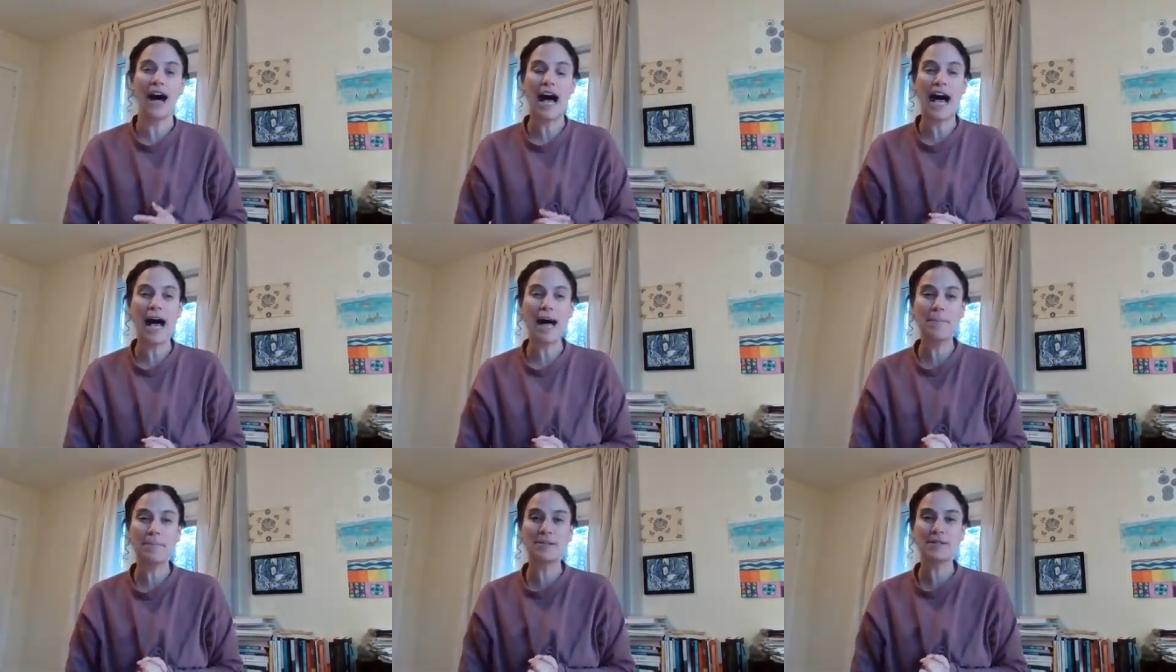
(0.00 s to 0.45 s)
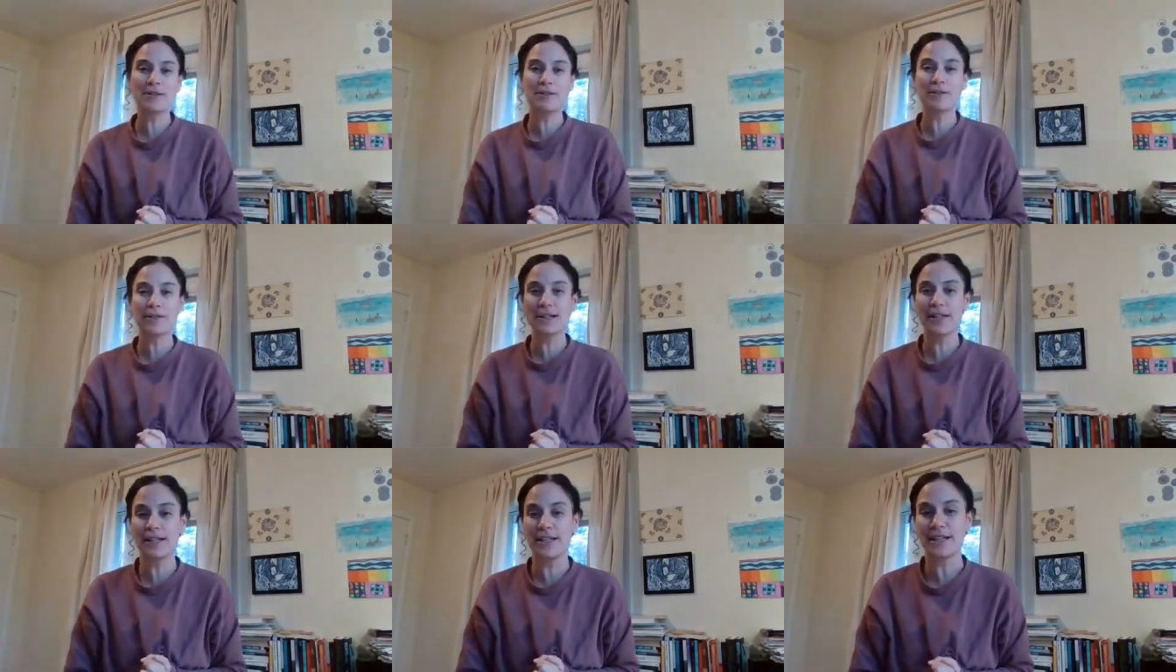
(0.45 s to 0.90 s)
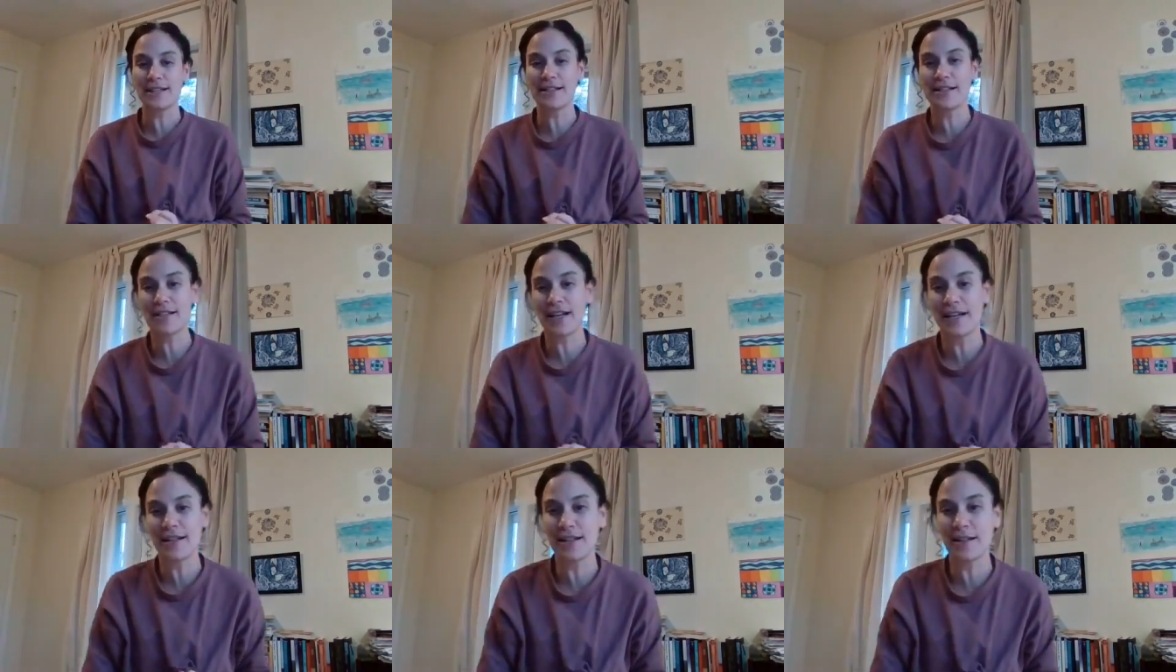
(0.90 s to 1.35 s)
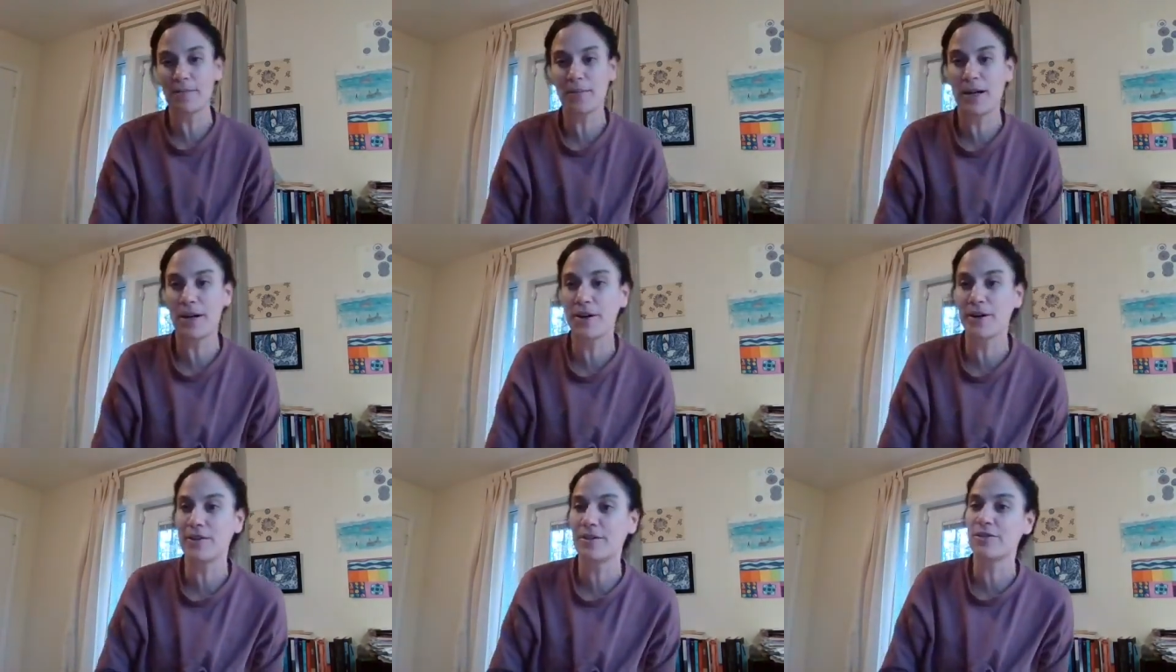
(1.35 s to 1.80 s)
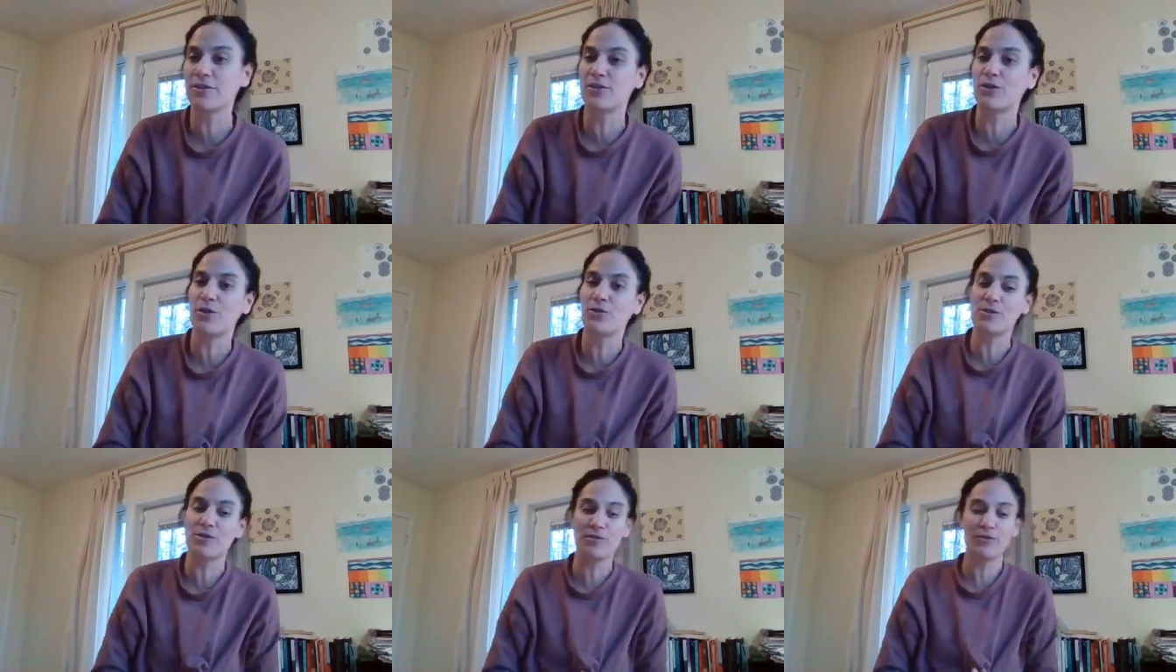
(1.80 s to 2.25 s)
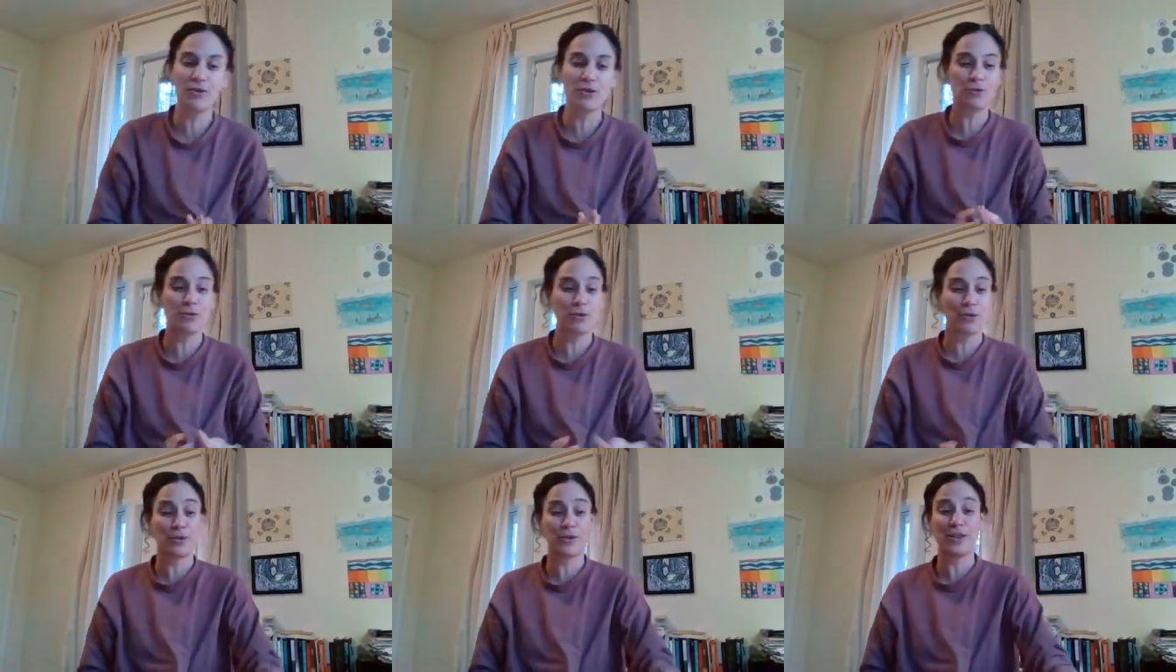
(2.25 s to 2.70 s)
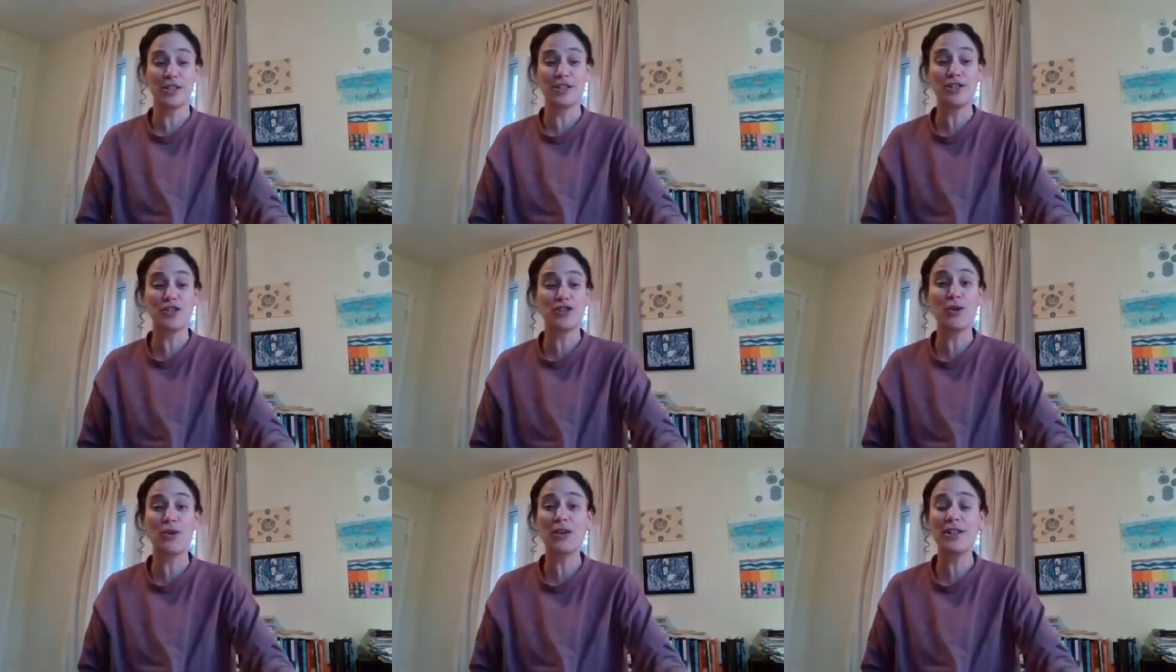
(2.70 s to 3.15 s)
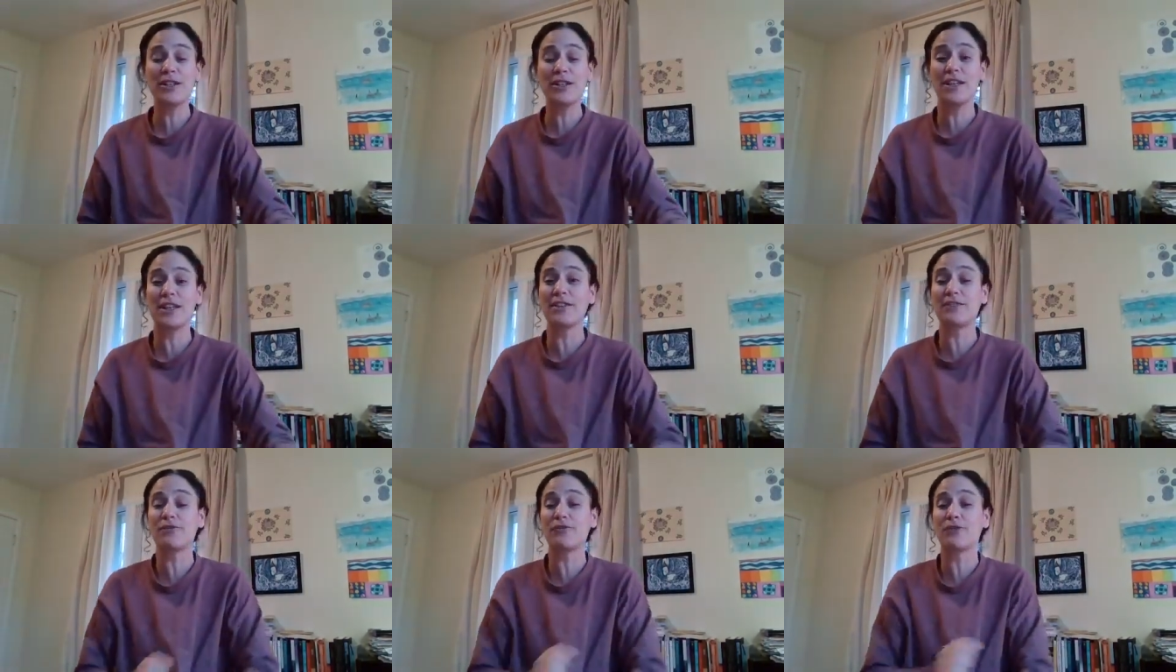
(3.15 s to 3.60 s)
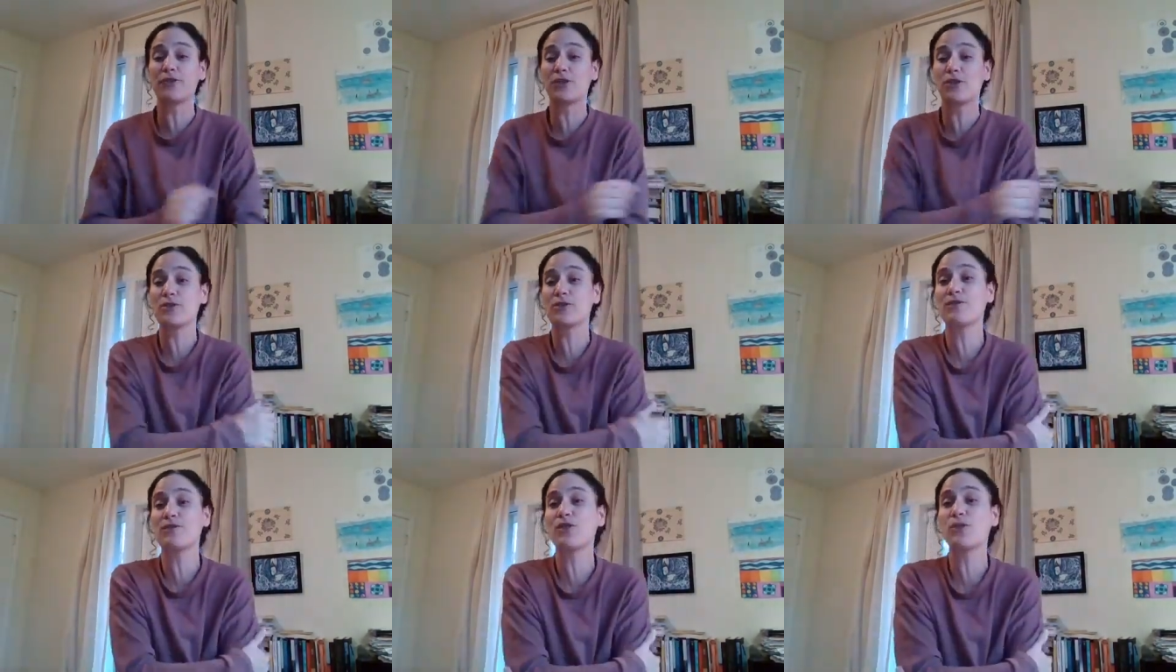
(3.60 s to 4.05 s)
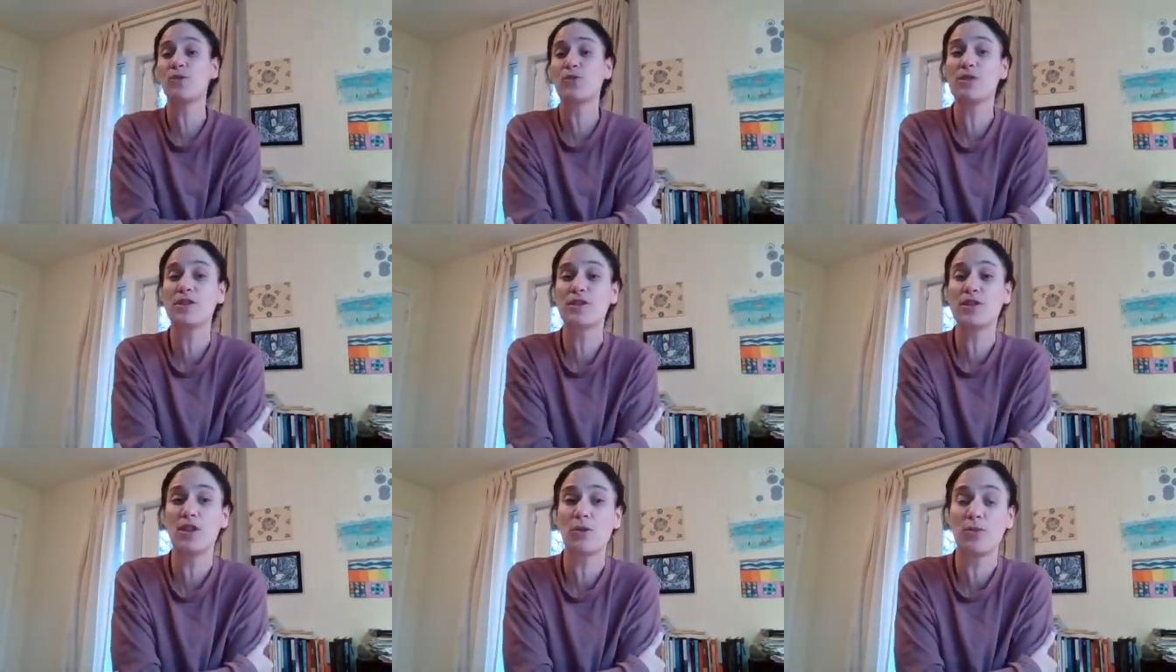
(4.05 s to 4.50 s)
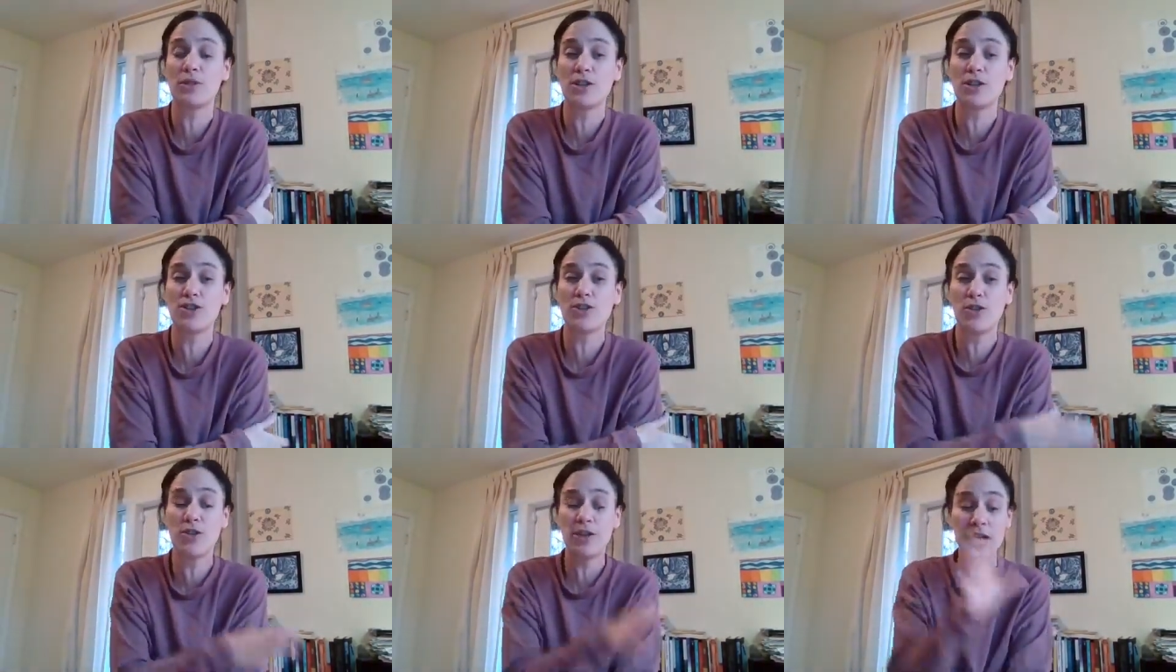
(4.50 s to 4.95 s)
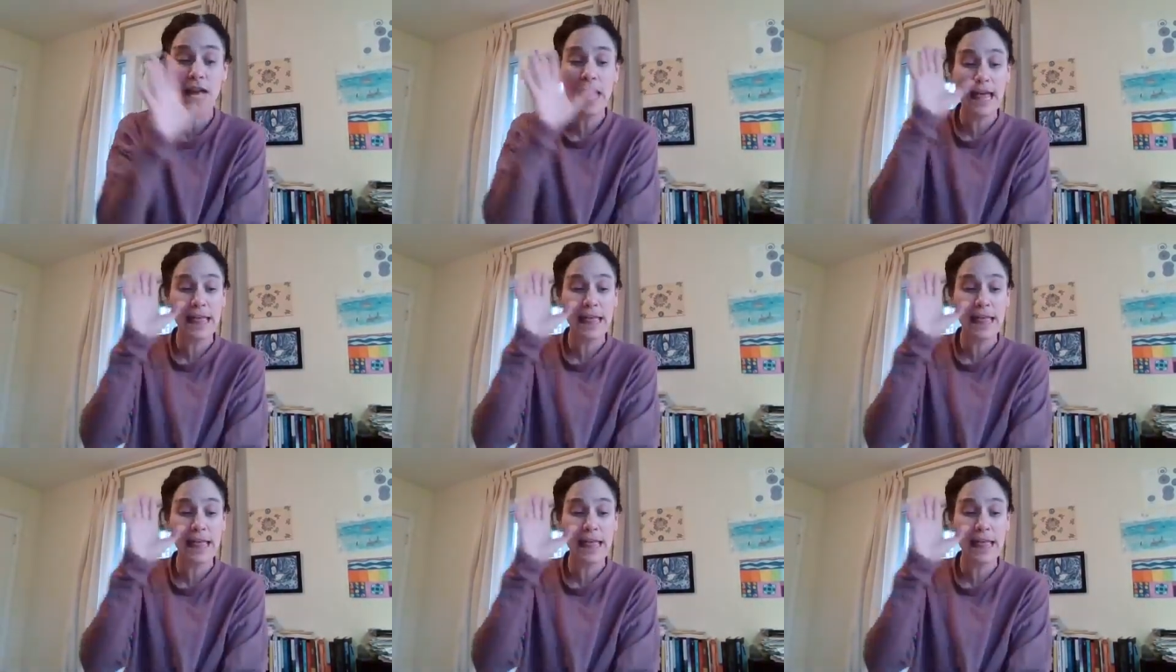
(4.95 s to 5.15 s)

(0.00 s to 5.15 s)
absolutely excited about those of you who already joined, and for those of you who still want to join,